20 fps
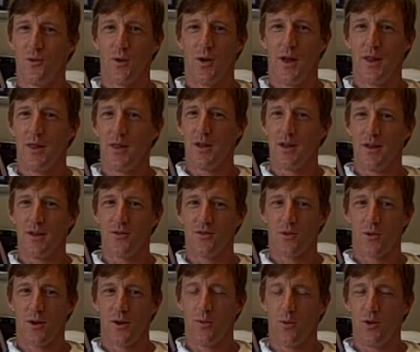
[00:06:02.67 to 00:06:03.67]
to it. I think it's
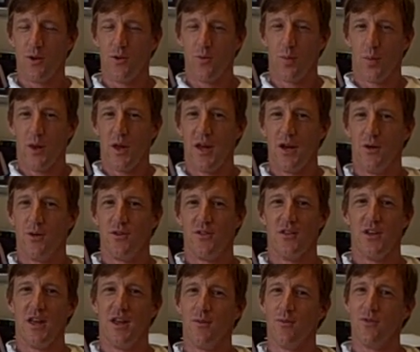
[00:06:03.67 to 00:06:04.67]
great when you play good
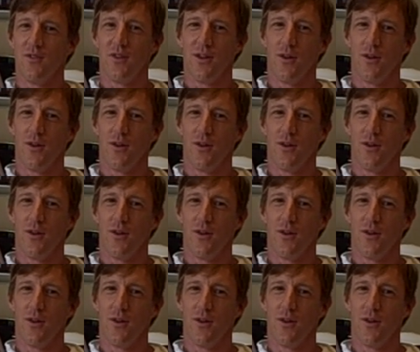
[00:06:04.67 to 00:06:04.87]
teams,